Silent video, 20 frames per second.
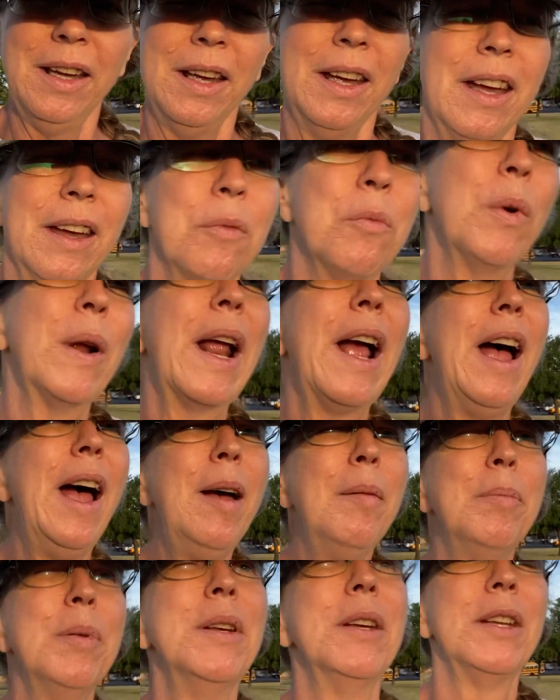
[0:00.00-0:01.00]
And what
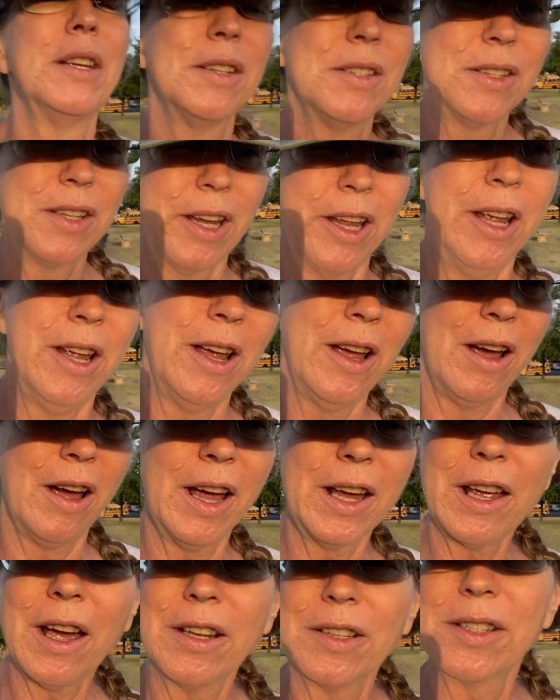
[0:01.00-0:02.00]
happened is I
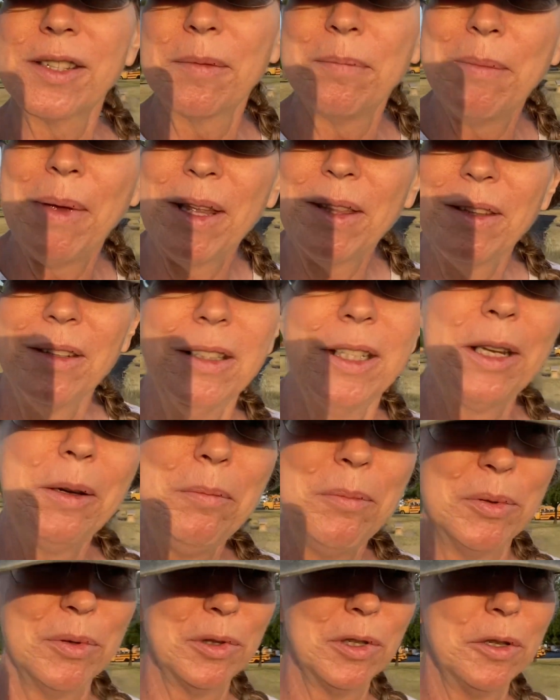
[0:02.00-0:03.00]
got some methylene
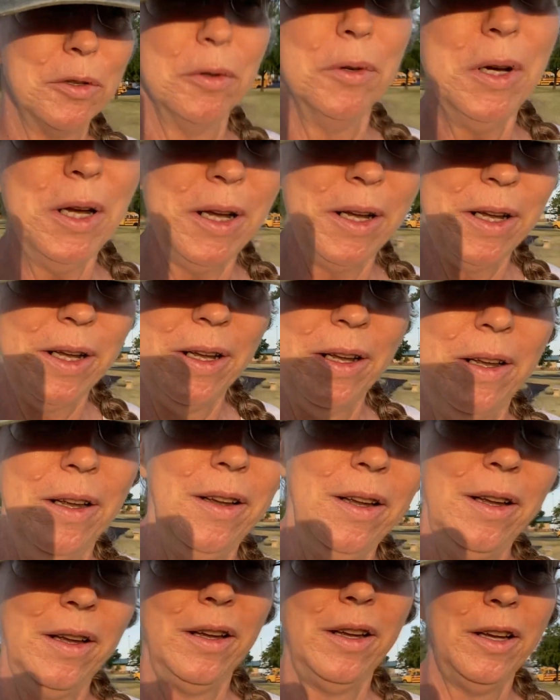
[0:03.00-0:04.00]
blue,
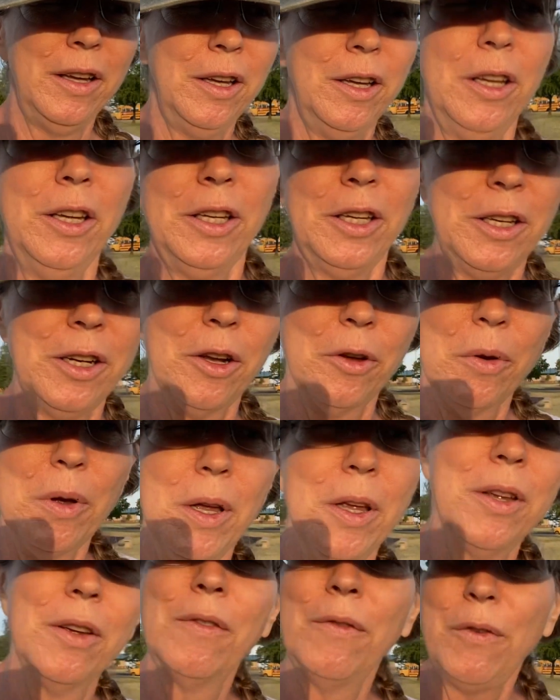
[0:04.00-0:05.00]
you know,
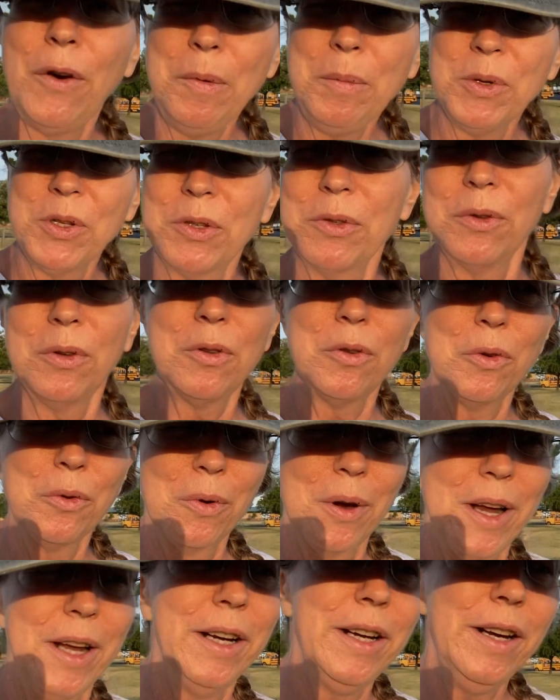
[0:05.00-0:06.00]
pharmaceutical
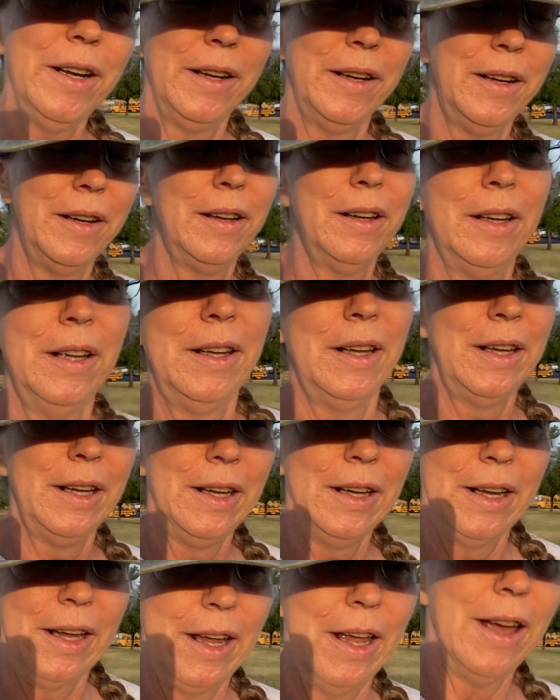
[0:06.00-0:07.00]
grade,
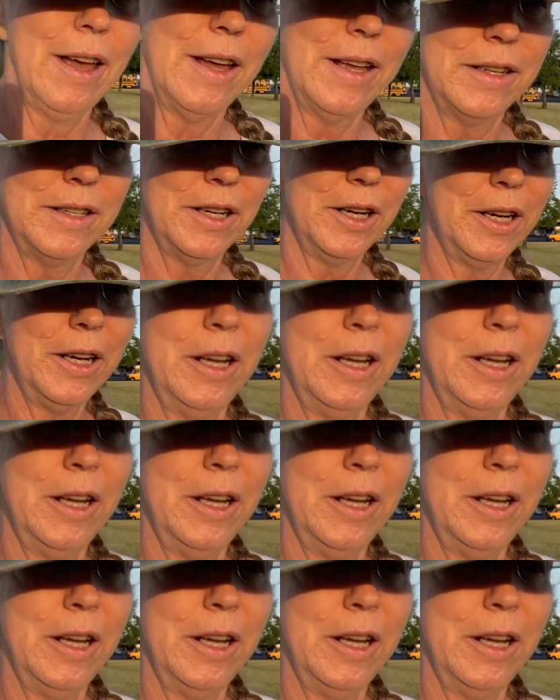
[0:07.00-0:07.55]
and